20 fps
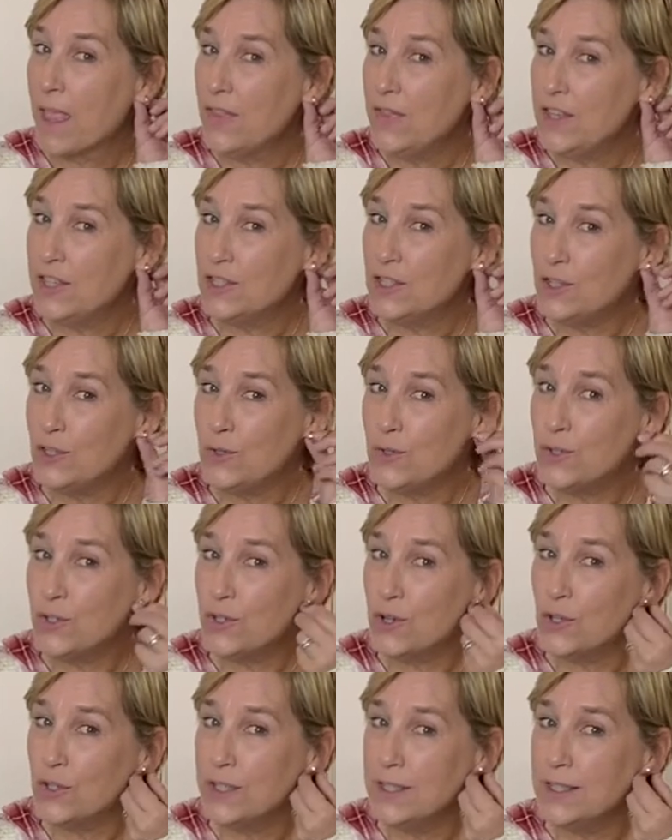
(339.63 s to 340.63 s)
these little
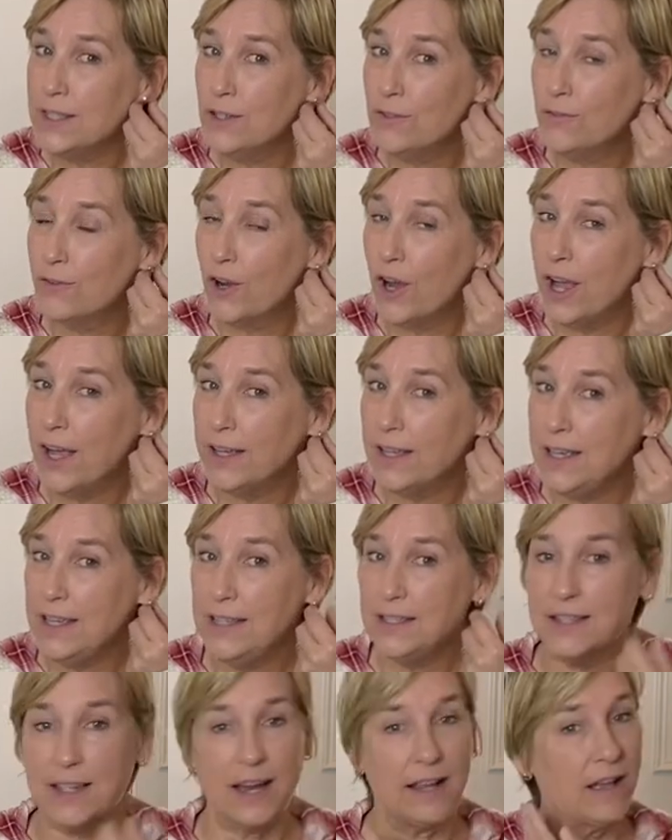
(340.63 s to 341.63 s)
sterling silver
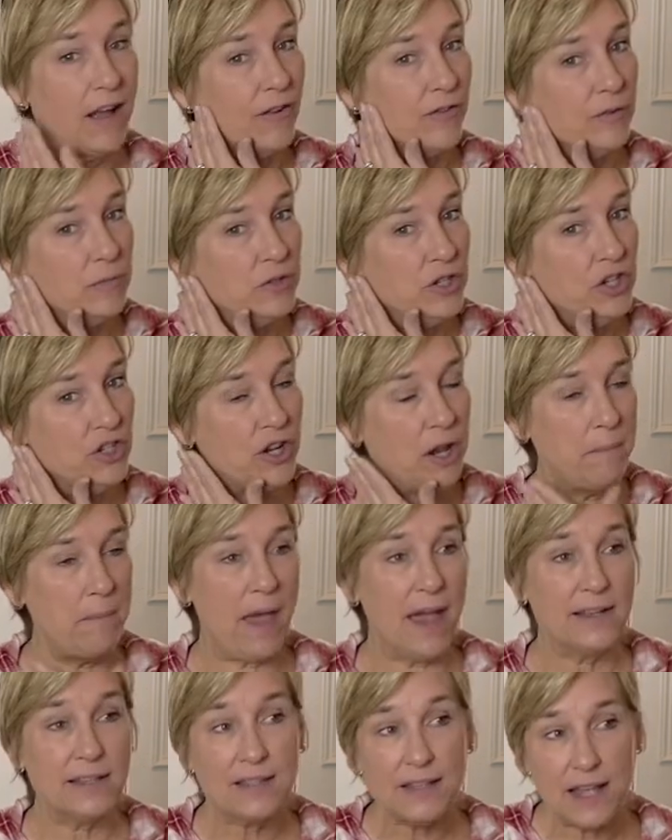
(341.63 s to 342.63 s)
huggies that I got from TJ
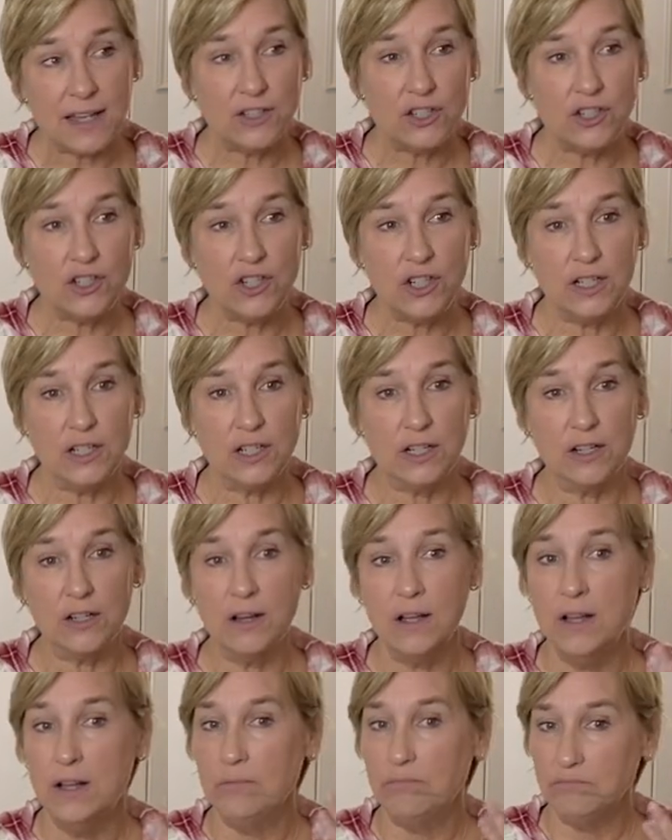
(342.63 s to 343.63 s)
Maxx last year.